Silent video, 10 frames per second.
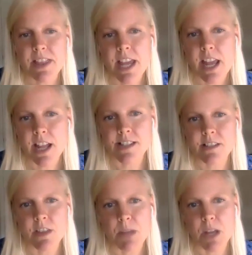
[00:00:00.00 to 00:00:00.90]
the hands
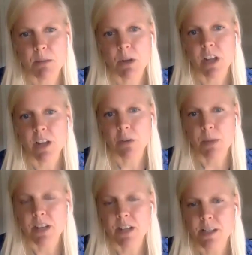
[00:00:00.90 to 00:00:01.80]
of the Myanmar
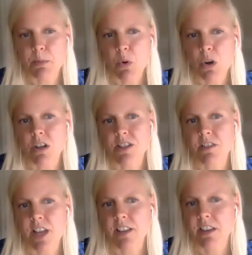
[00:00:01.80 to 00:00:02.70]
government and supporters of
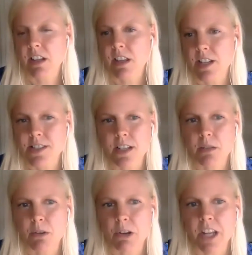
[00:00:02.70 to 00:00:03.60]
the ethnic cleansing
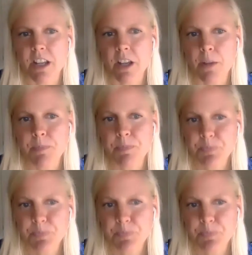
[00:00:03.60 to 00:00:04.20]
of Rohingya.